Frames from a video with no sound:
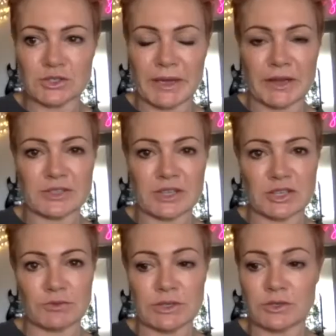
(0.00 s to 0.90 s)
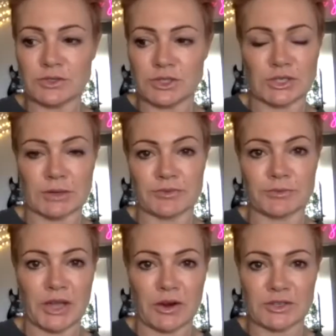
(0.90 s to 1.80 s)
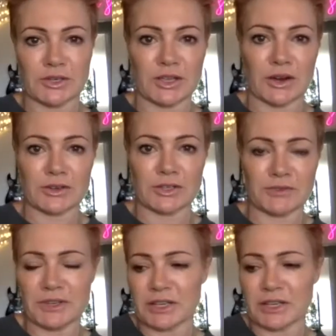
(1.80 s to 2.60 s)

span, it's actually really good to jump from character to character. I